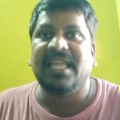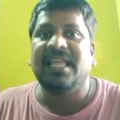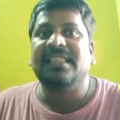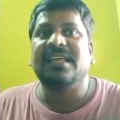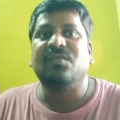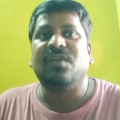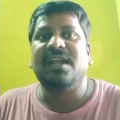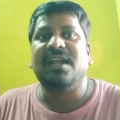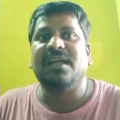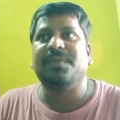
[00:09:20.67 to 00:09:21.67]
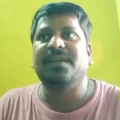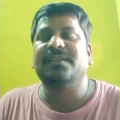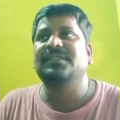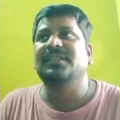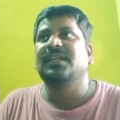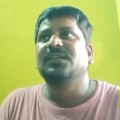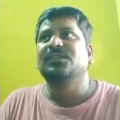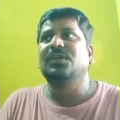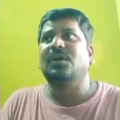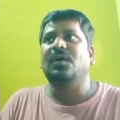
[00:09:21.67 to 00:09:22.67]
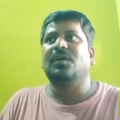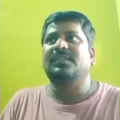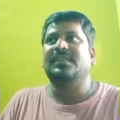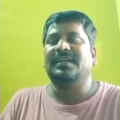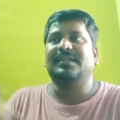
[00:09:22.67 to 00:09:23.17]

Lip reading: Then what happens? So that